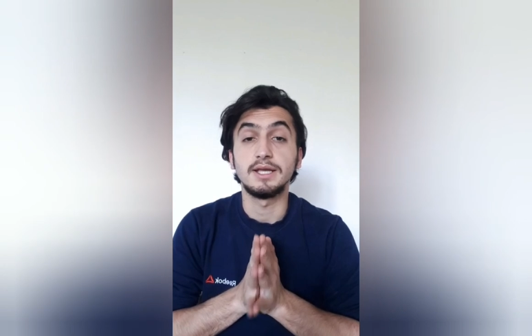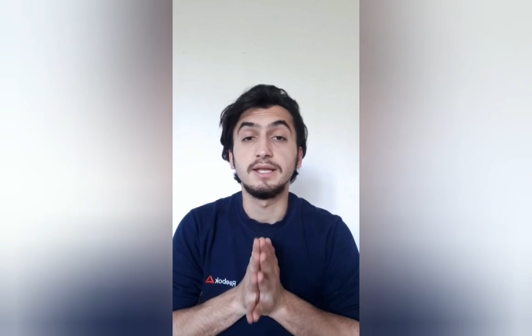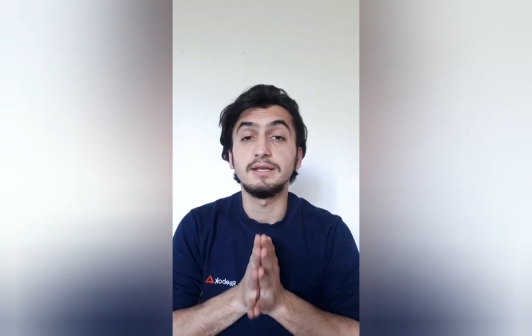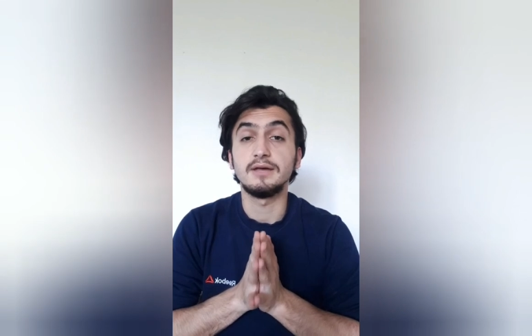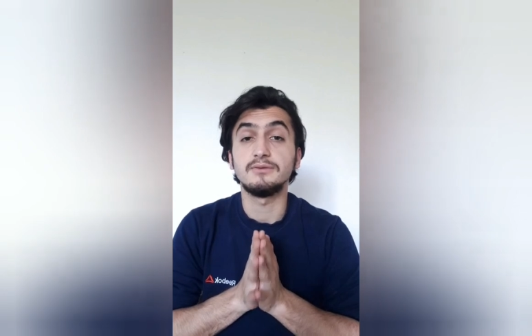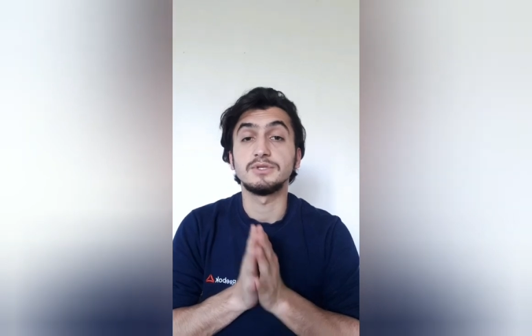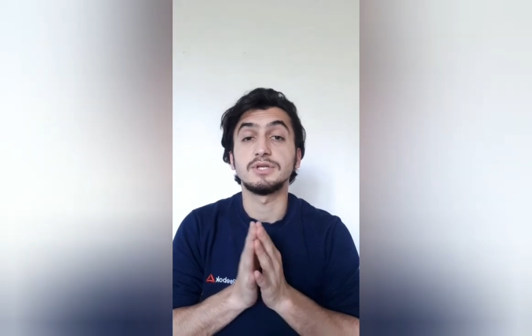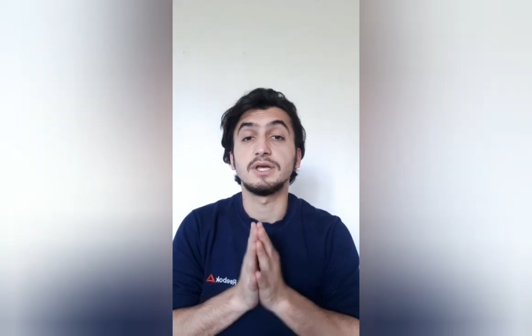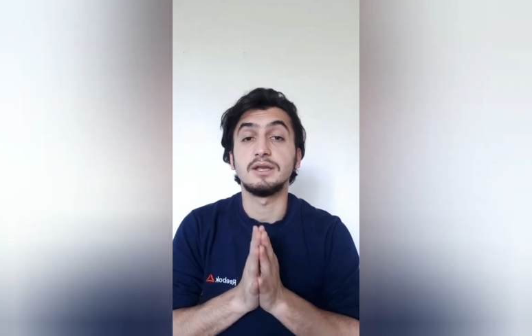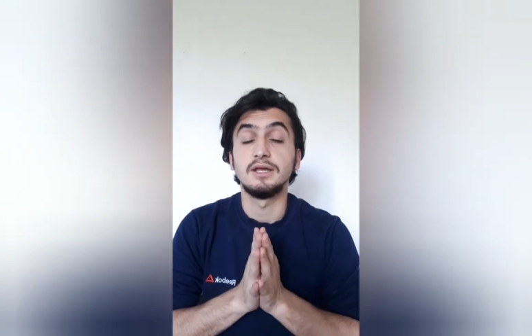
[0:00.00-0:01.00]
Clinical
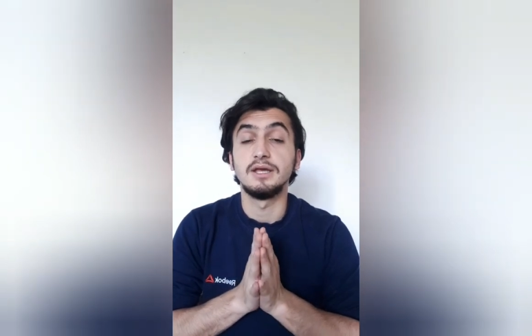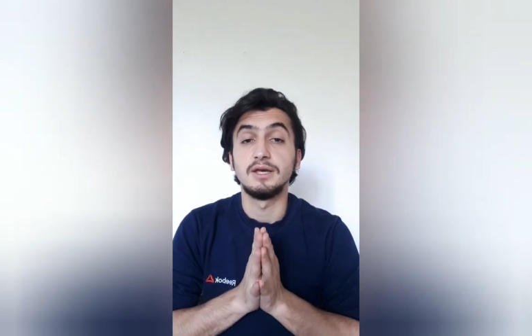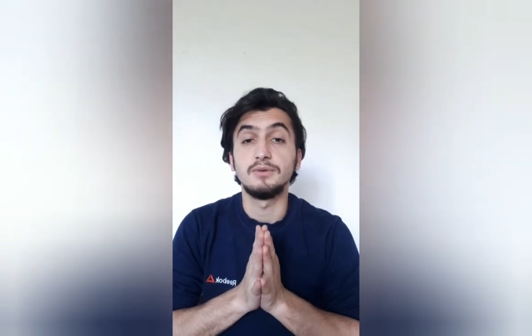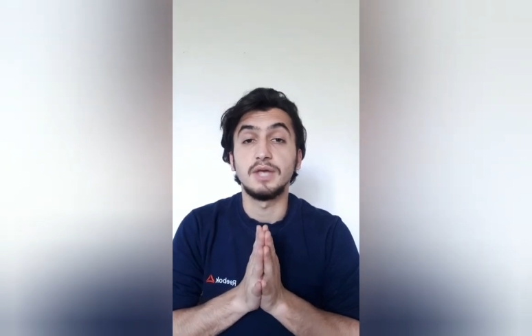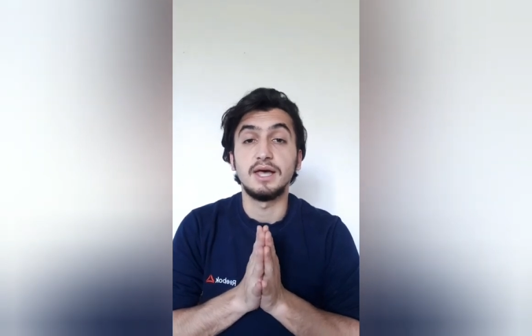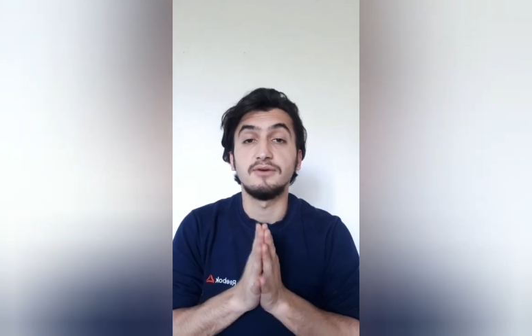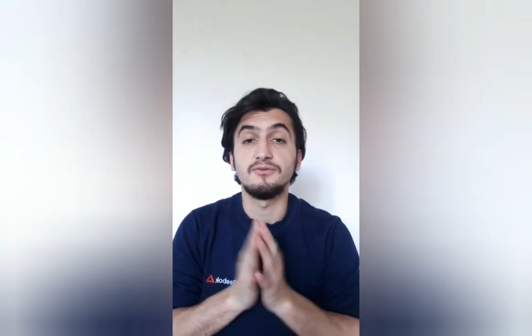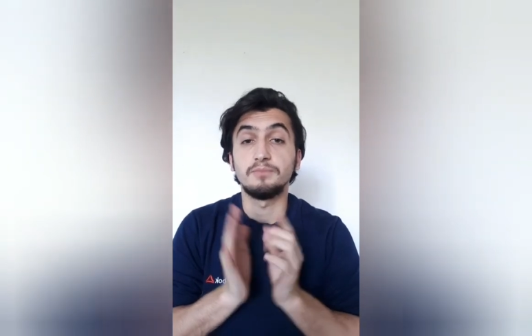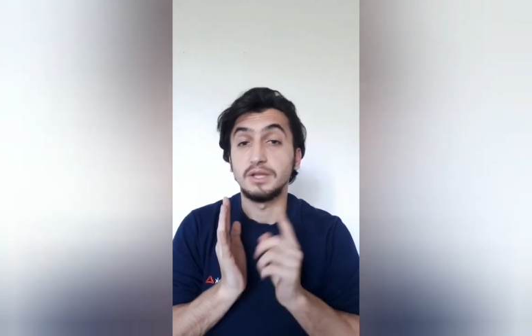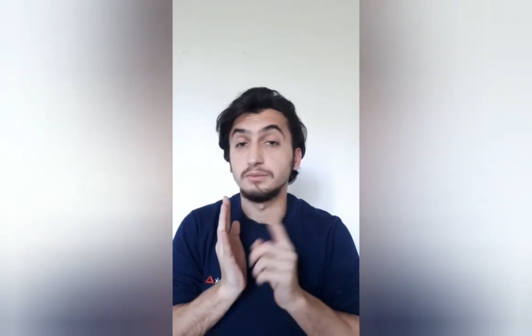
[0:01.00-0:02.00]
feature, we
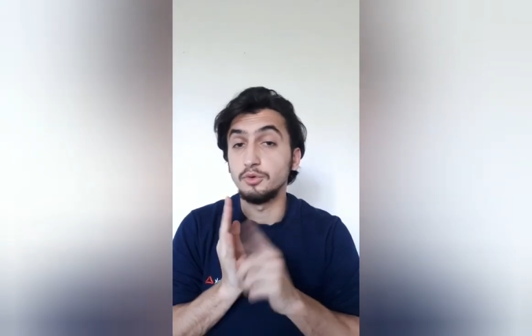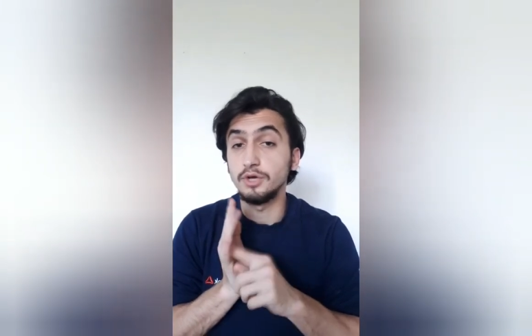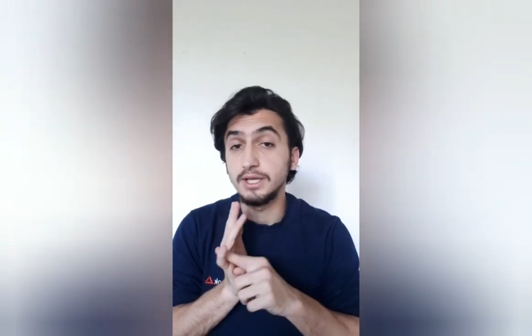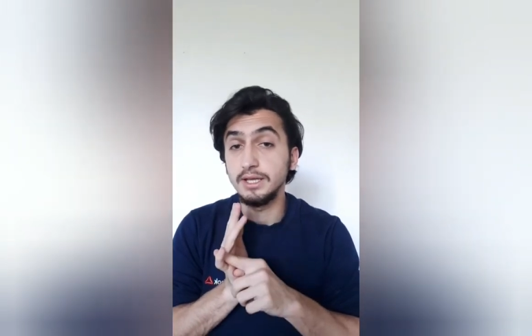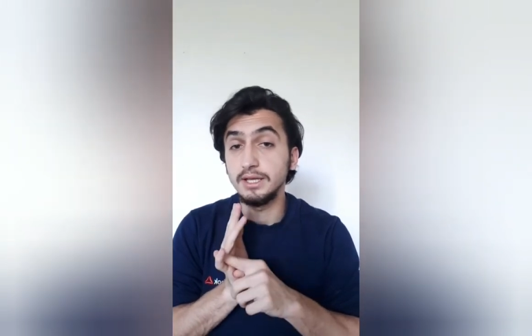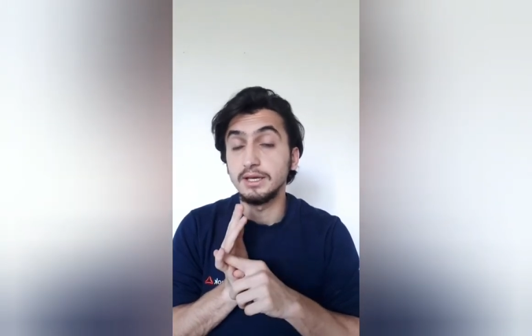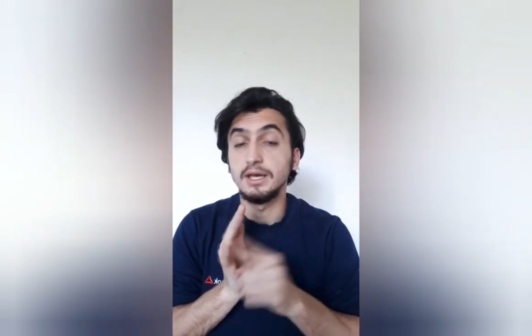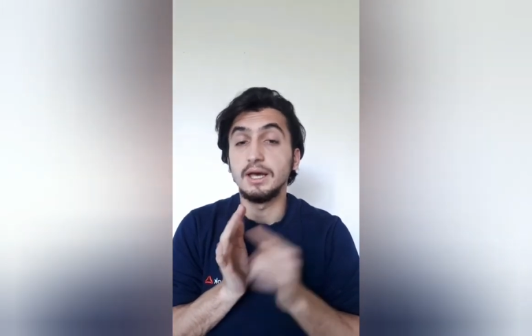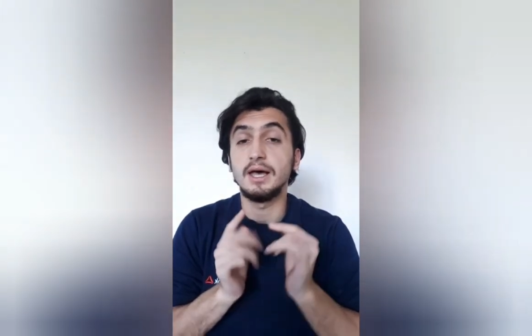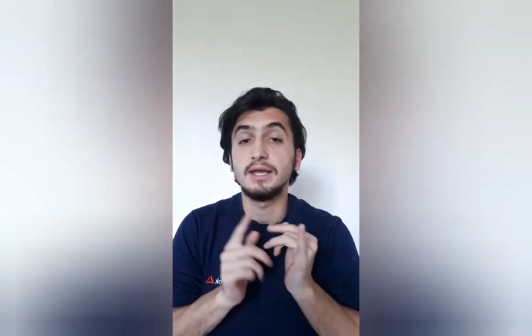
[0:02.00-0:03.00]
have pulmonary
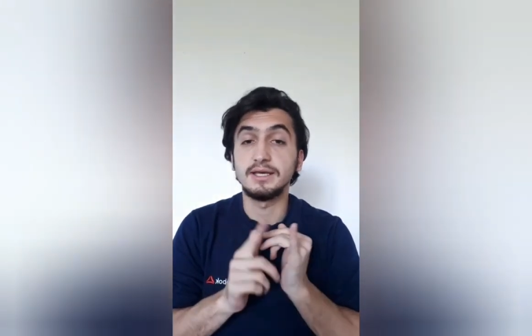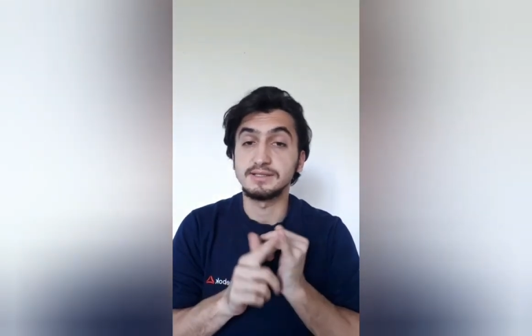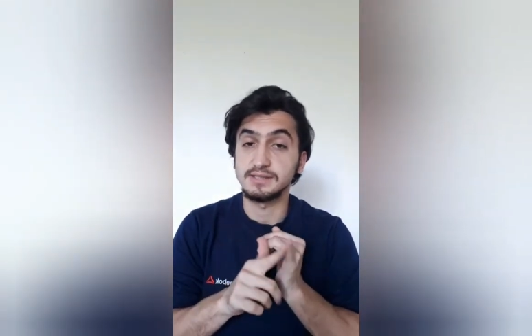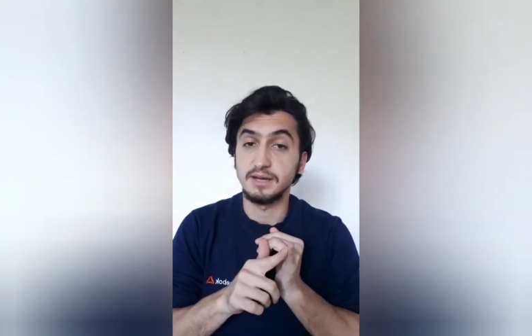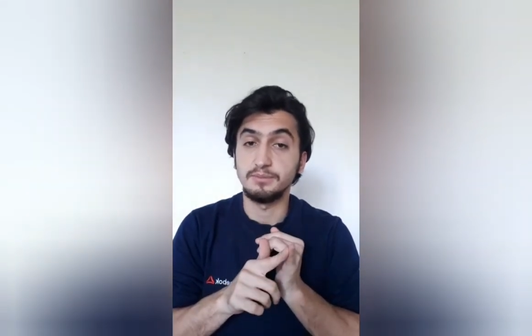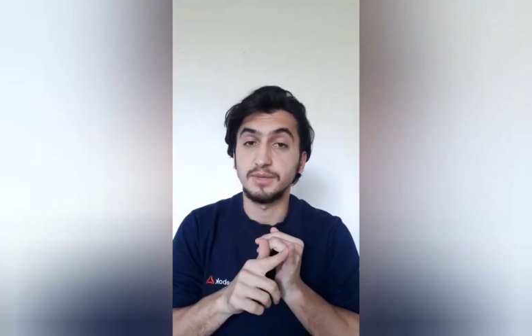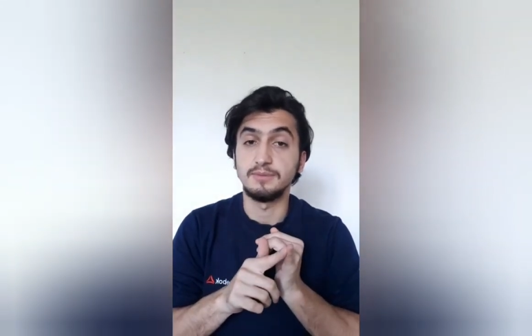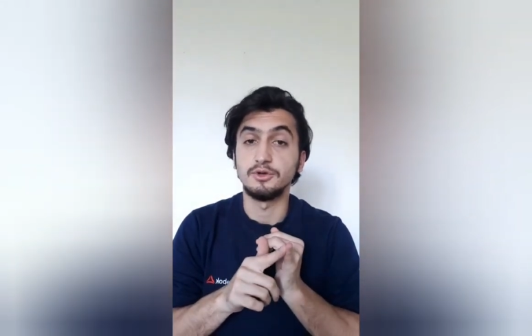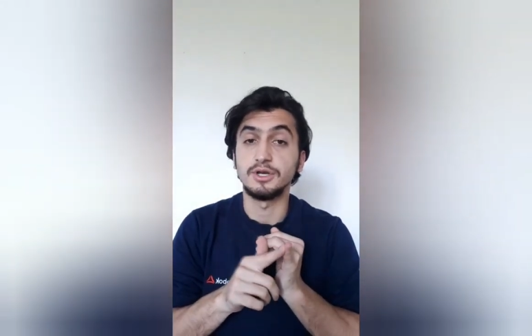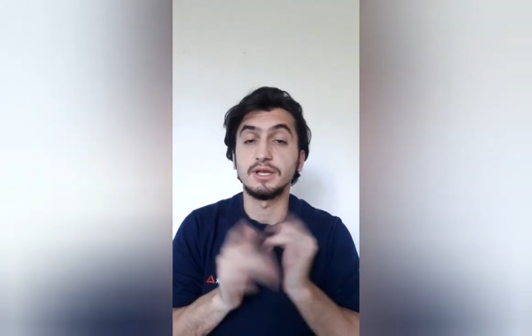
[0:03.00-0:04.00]
and
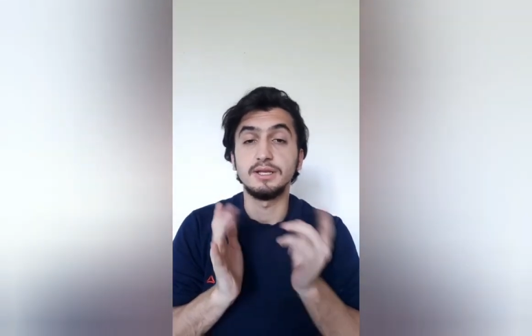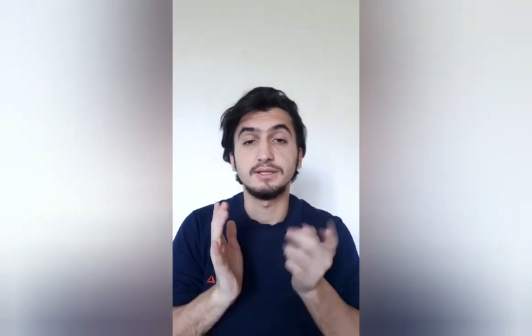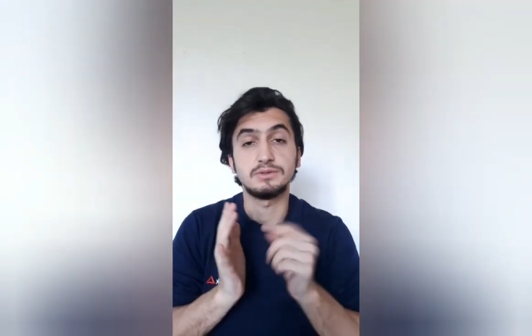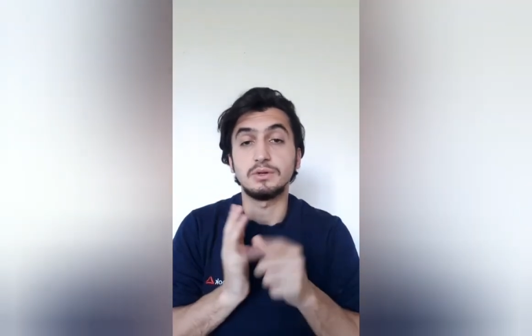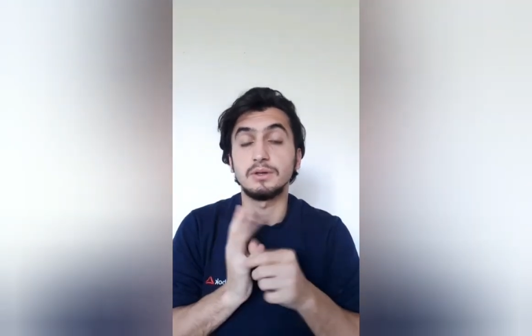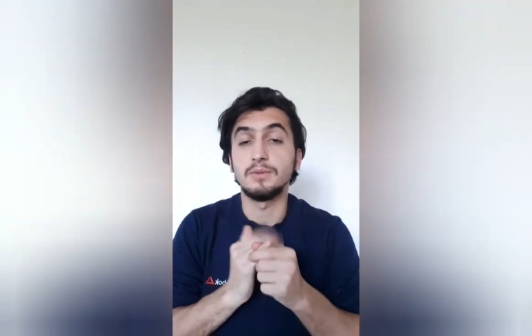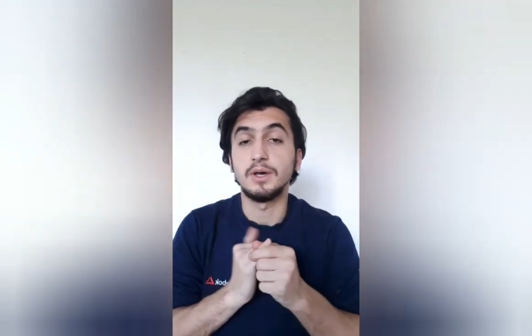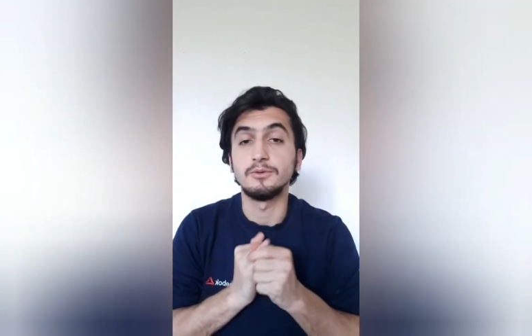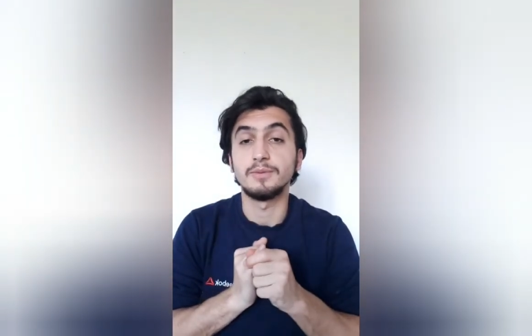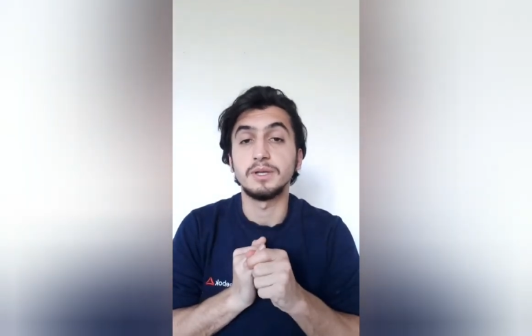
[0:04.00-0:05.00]
extrapulmonary. Let's talk
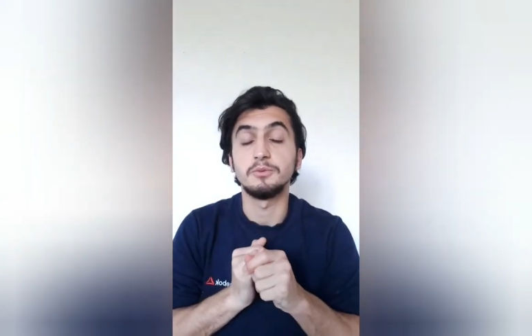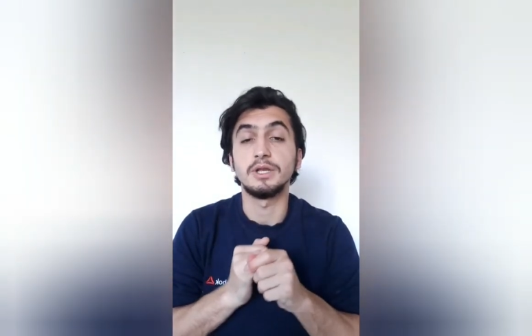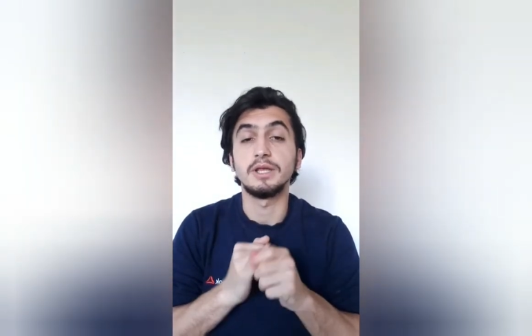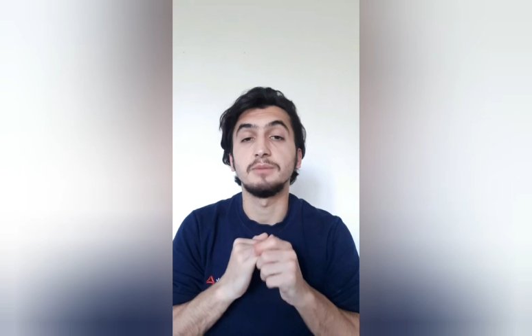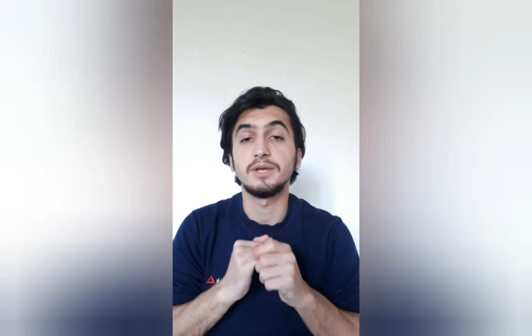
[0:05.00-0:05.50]
about pulmonary.